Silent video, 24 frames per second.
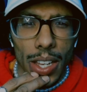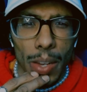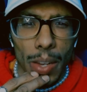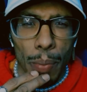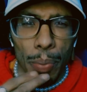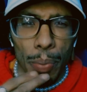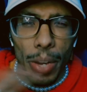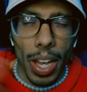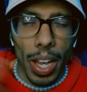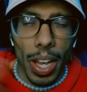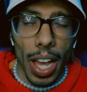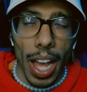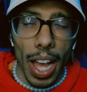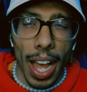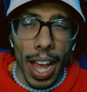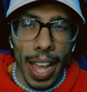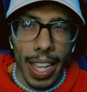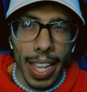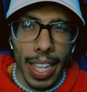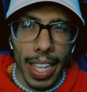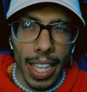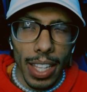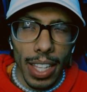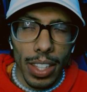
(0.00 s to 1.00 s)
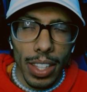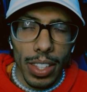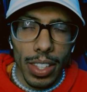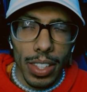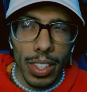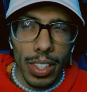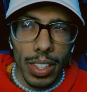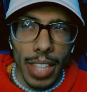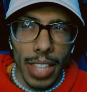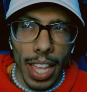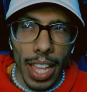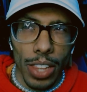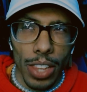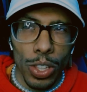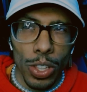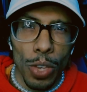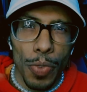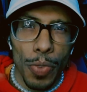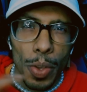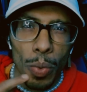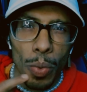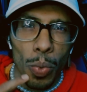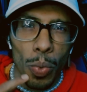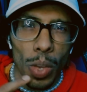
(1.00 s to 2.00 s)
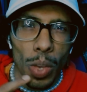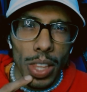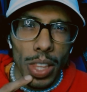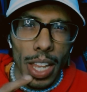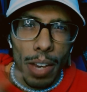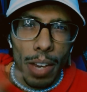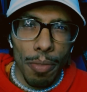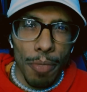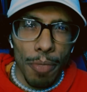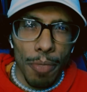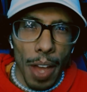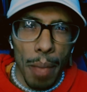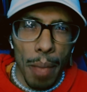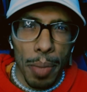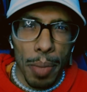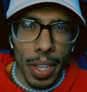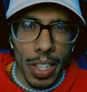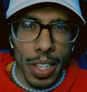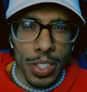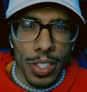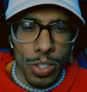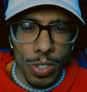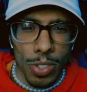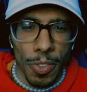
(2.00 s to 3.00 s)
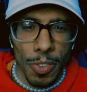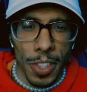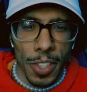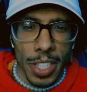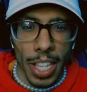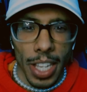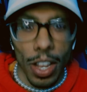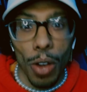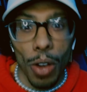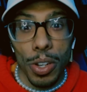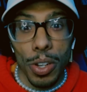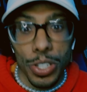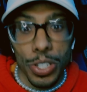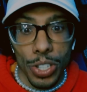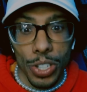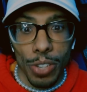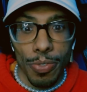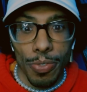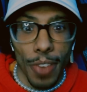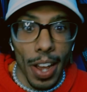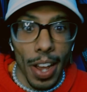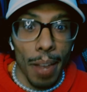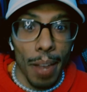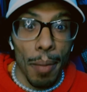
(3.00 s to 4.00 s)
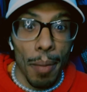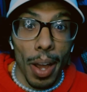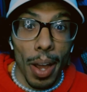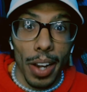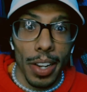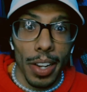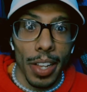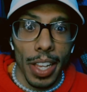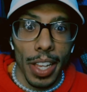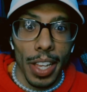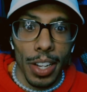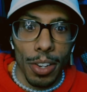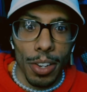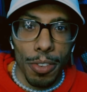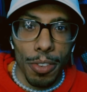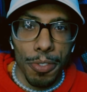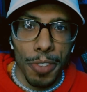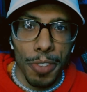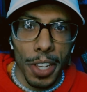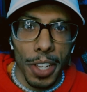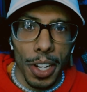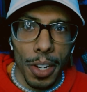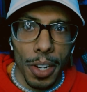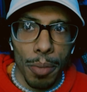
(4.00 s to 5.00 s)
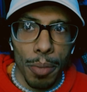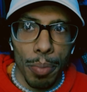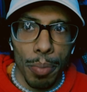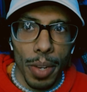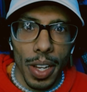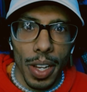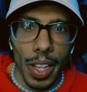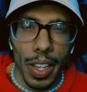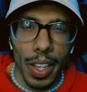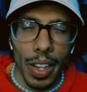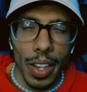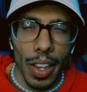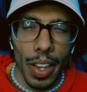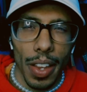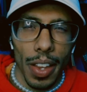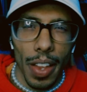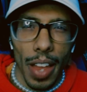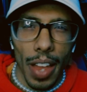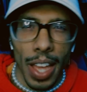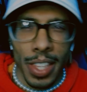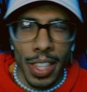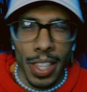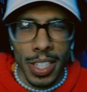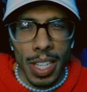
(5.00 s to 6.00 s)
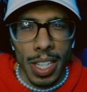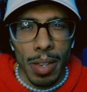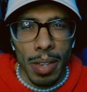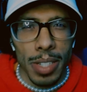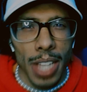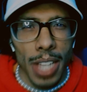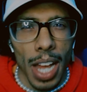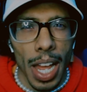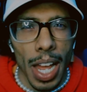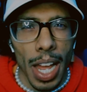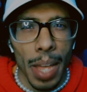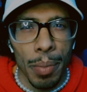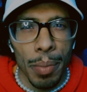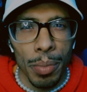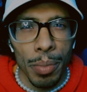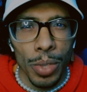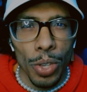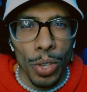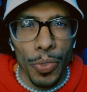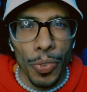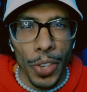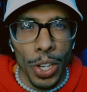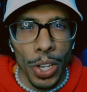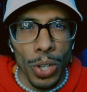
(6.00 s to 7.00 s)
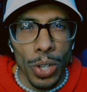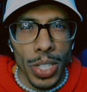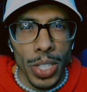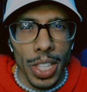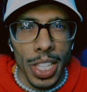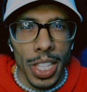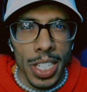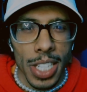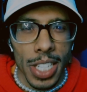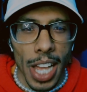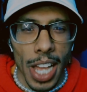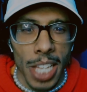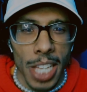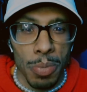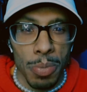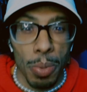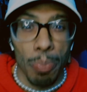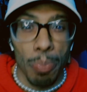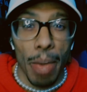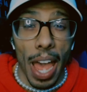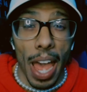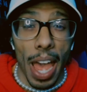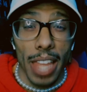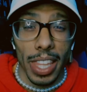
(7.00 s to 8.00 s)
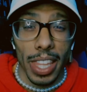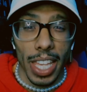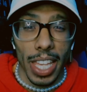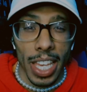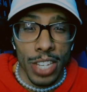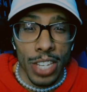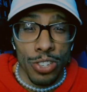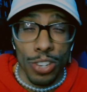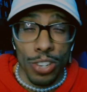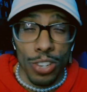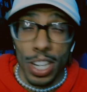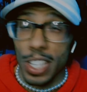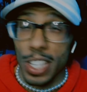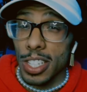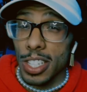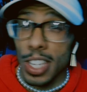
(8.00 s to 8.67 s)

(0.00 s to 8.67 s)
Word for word: But I get that Luffy would let him fight because he's like, "Oh, it's your fight. I'm not going to interfere." But at the same time, Luffy knows that this guy's been badly injured and it's